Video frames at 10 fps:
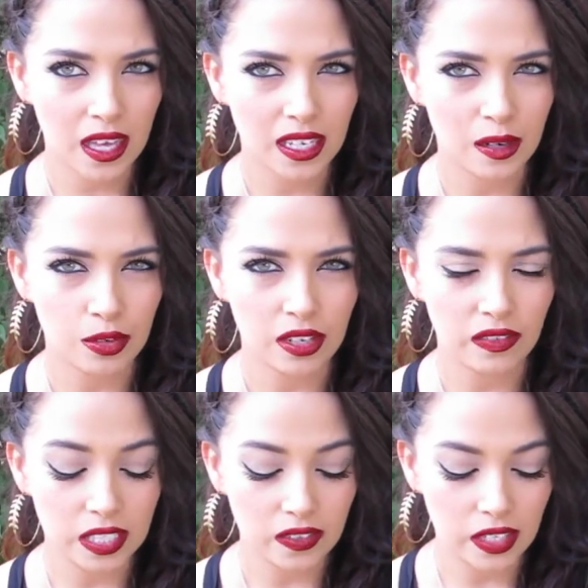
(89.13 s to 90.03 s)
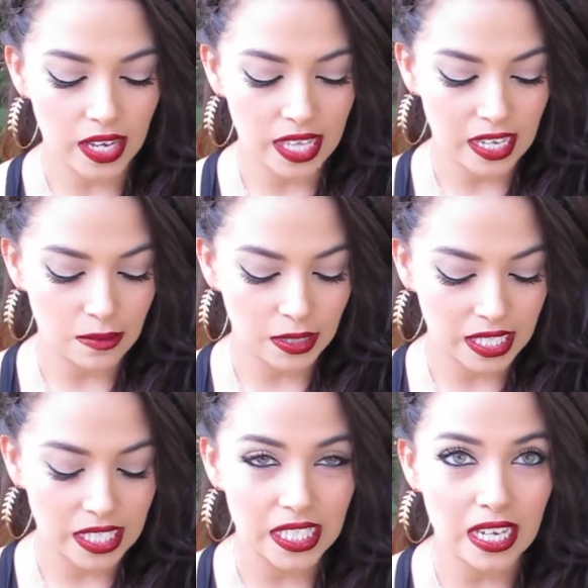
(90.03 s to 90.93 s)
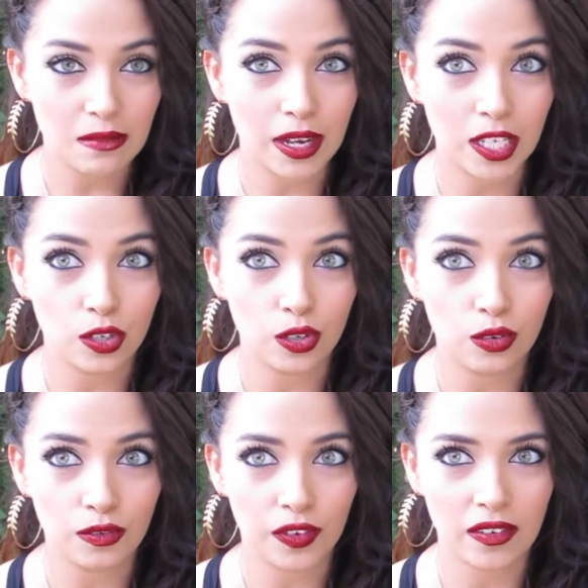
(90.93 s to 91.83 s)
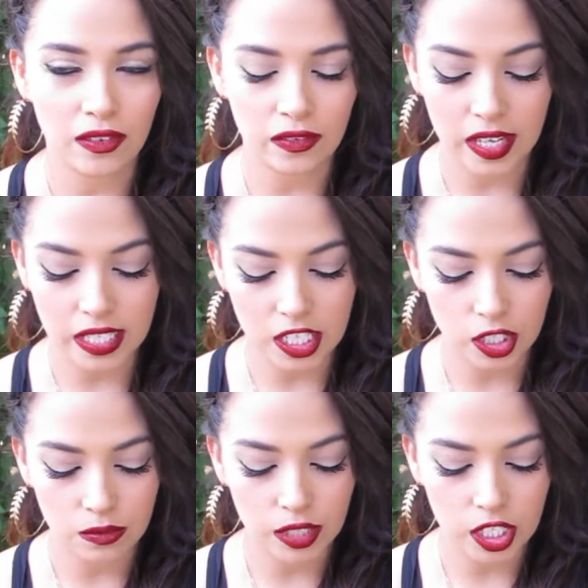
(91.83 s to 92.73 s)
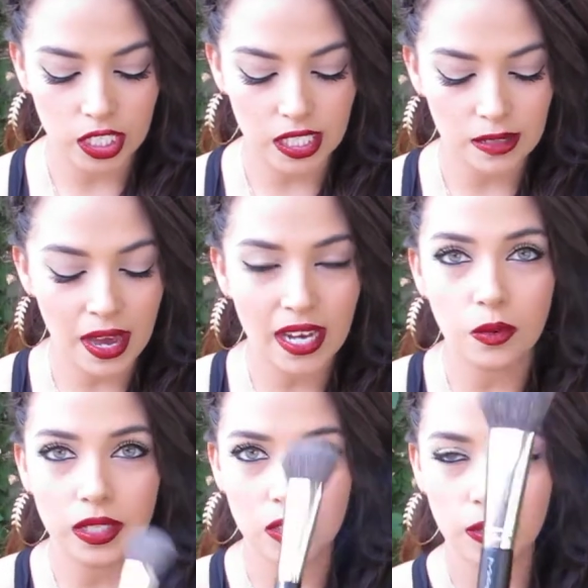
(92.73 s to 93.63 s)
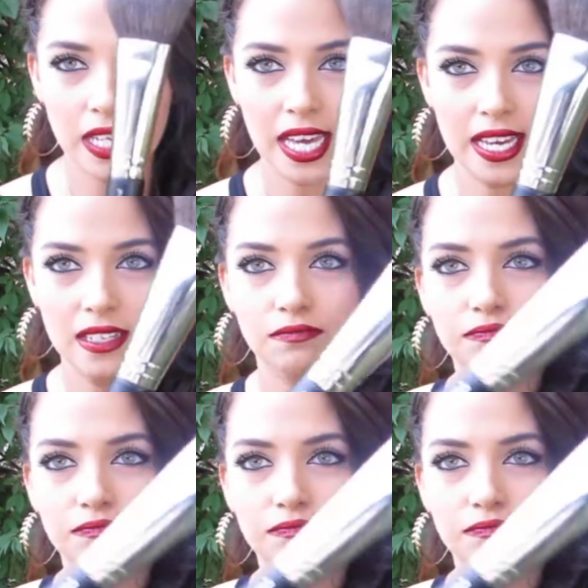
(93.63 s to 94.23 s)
in a previous video, I think, but this is like my new favorite foundation brush. It's the MAC 128.